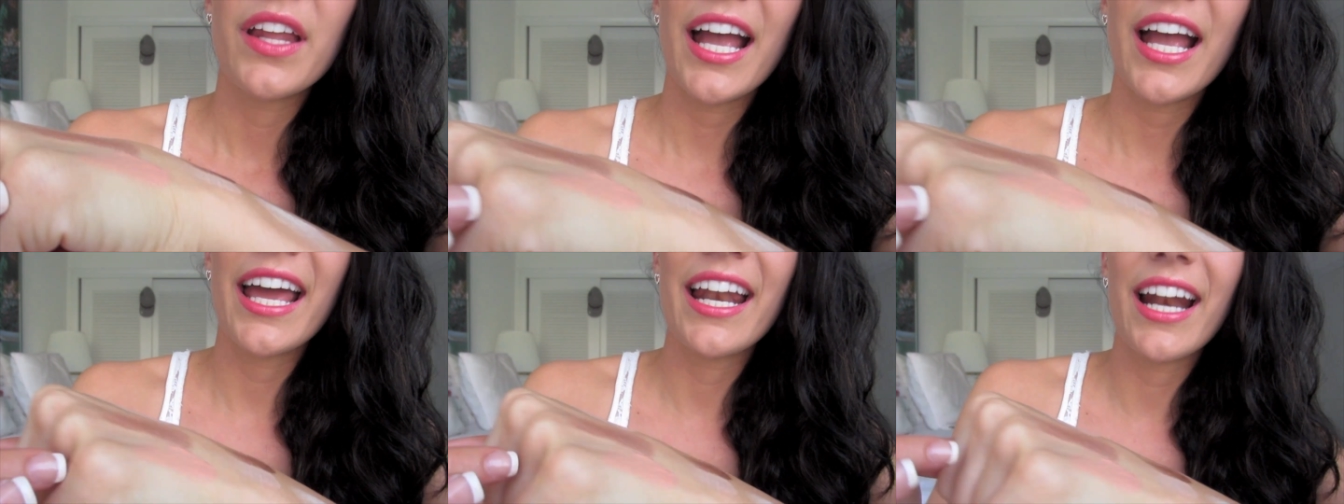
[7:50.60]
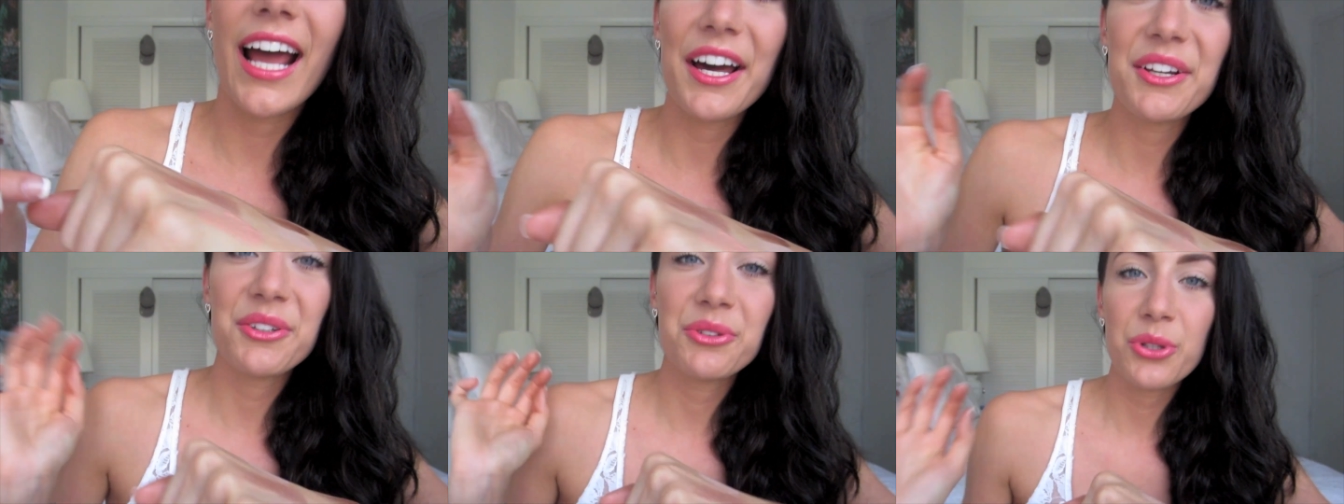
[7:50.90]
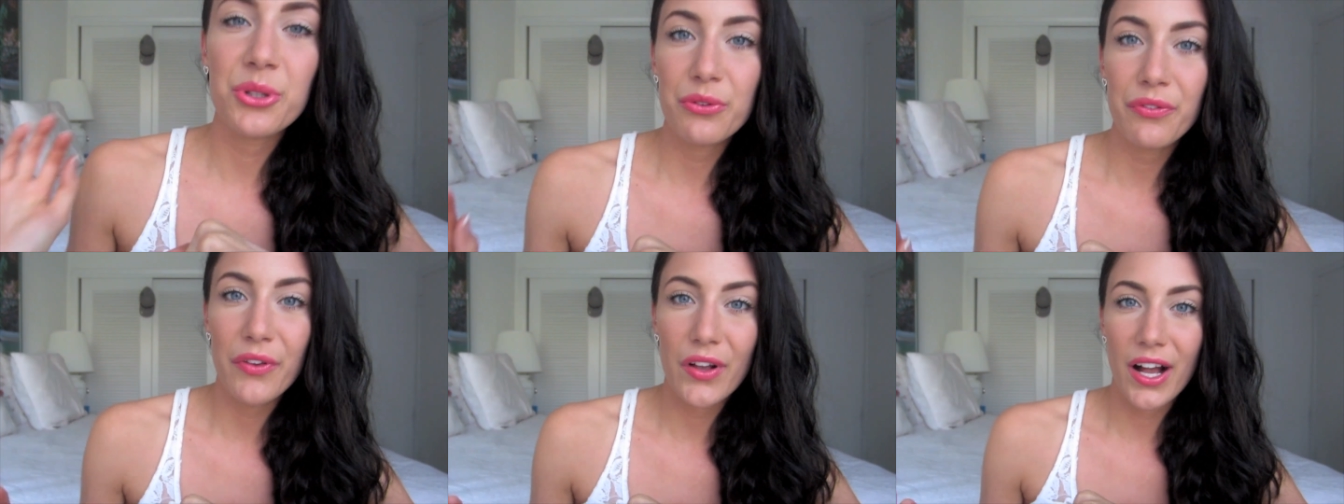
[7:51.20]
And I don't
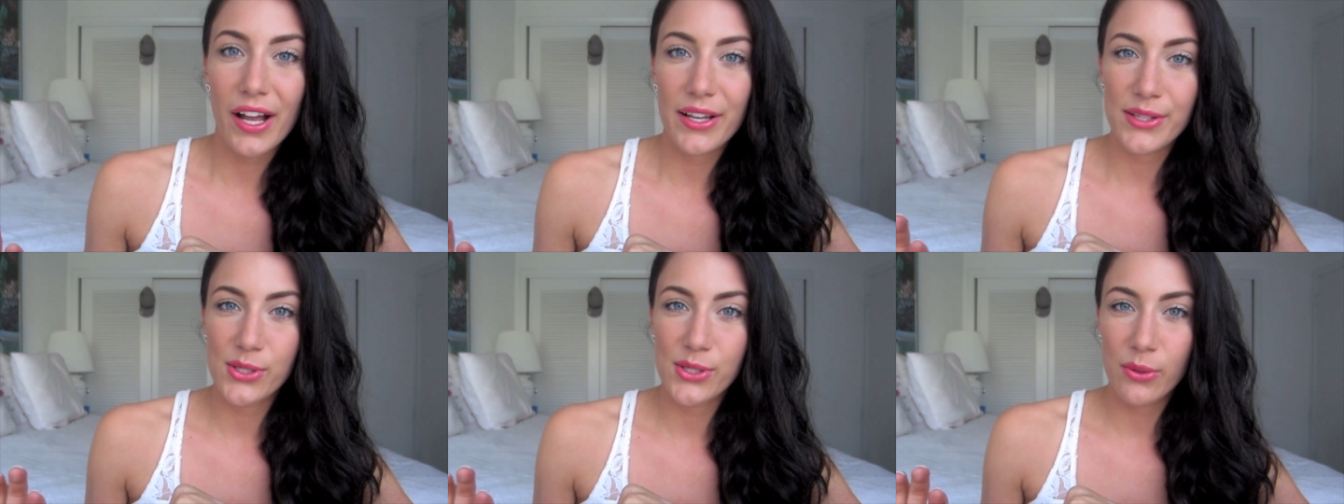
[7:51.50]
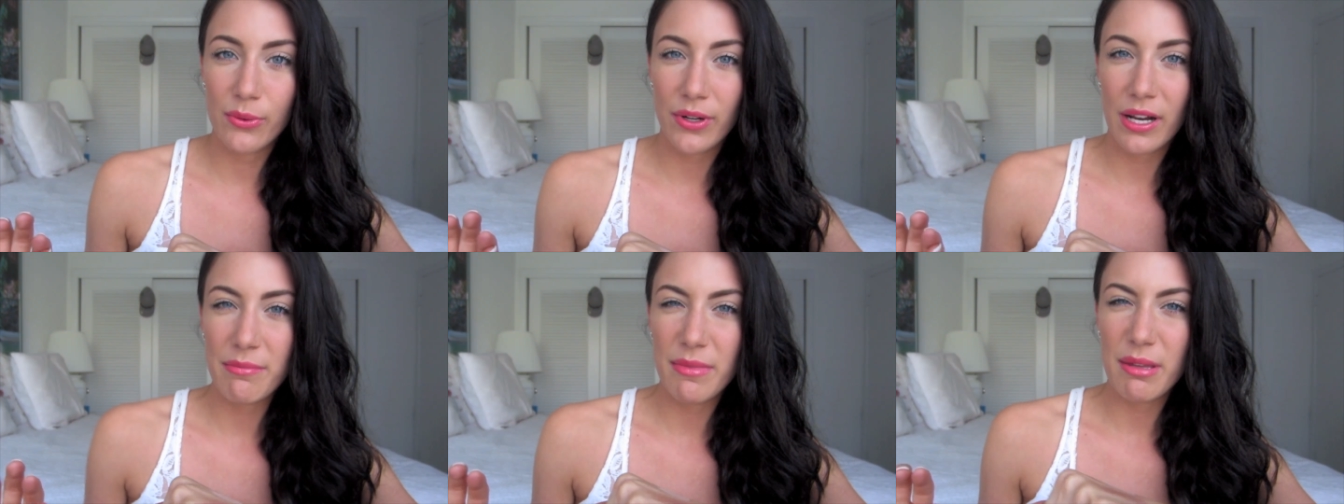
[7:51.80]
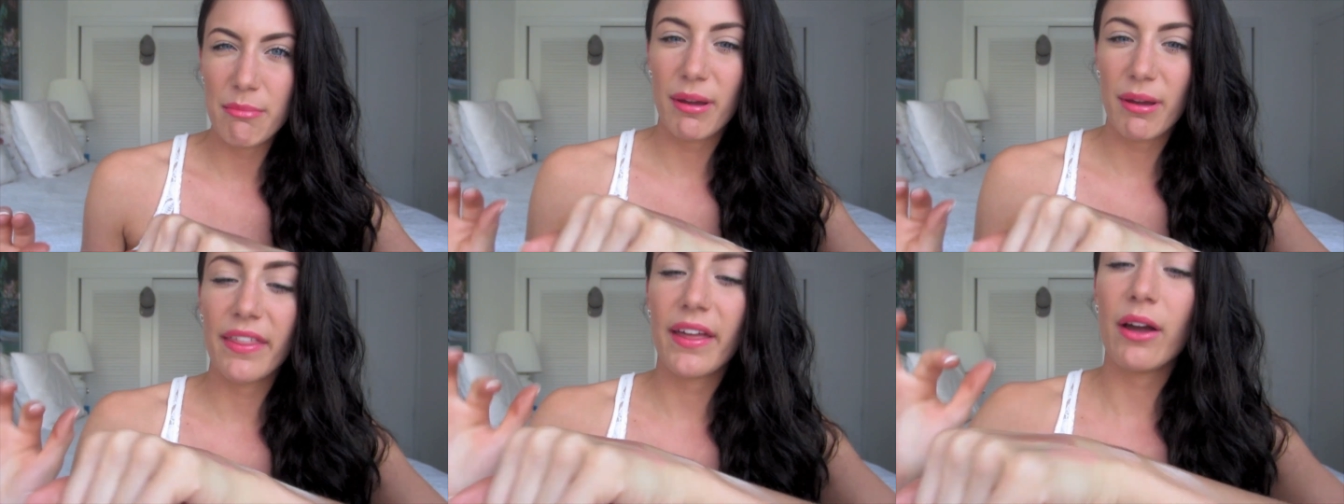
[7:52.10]
know if you guys know what I
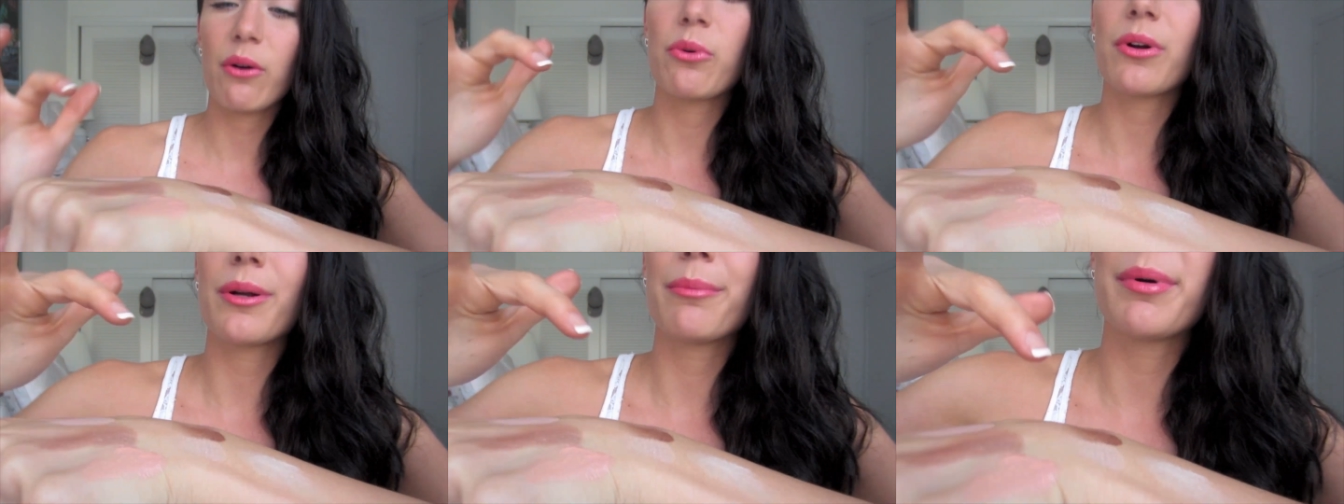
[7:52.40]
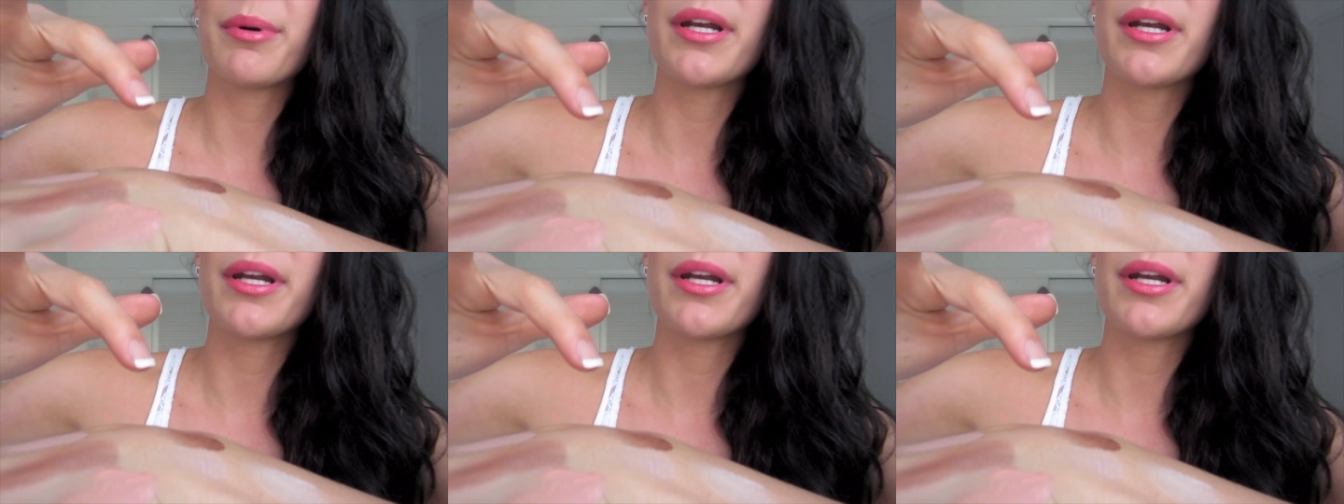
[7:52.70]
mean by that word,